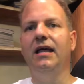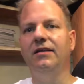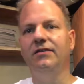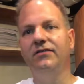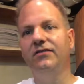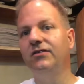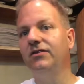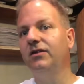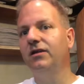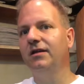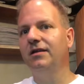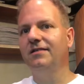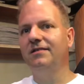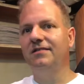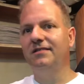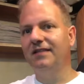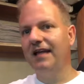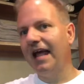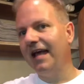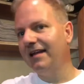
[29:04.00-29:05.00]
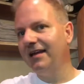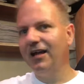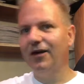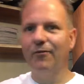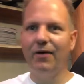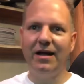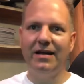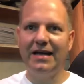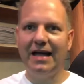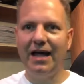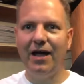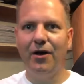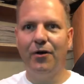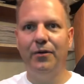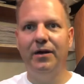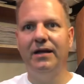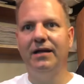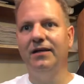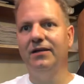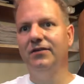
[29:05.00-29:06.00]
It's standing right
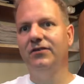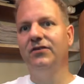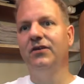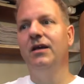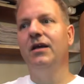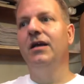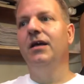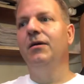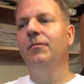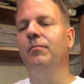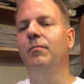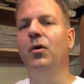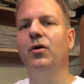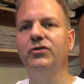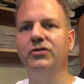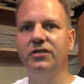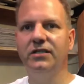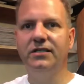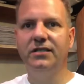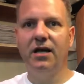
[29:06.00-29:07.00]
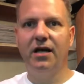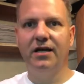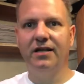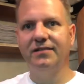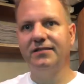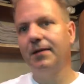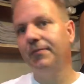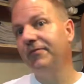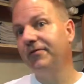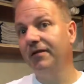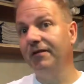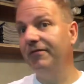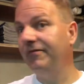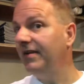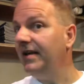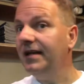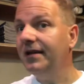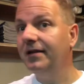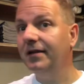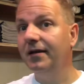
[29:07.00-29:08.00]
now. It is mostly done except for the
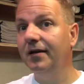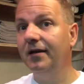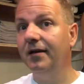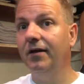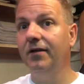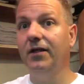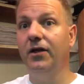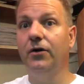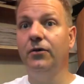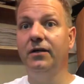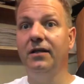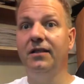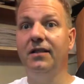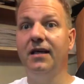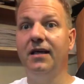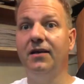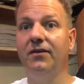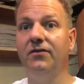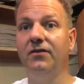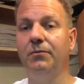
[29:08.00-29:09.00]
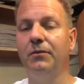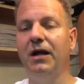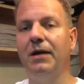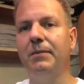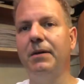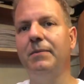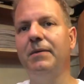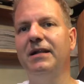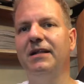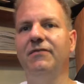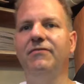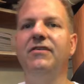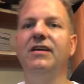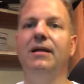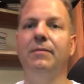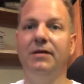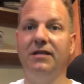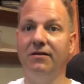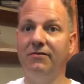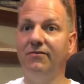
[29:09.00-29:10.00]
feet are the only things. And when I mean by the
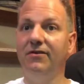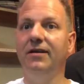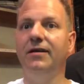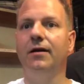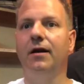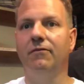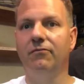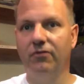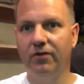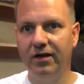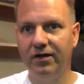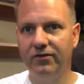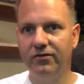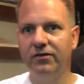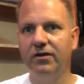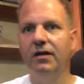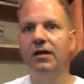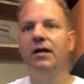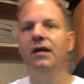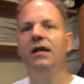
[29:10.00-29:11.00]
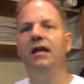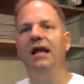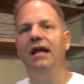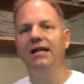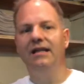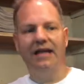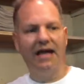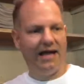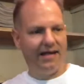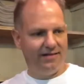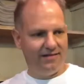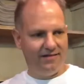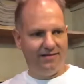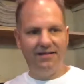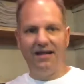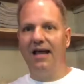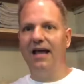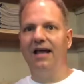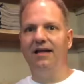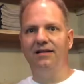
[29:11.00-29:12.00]
feet, I mean the feet coverings. It can
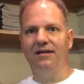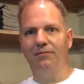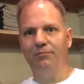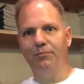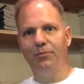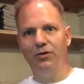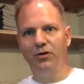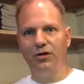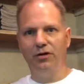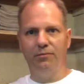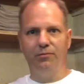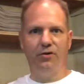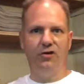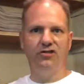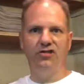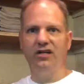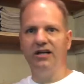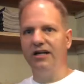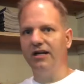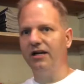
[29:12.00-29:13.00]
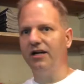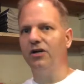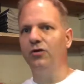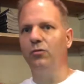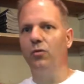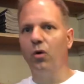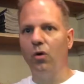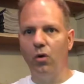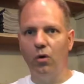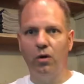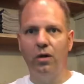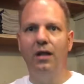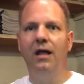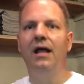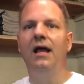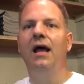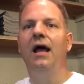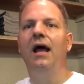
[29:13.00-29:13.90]
stand and you can push it and it can roll.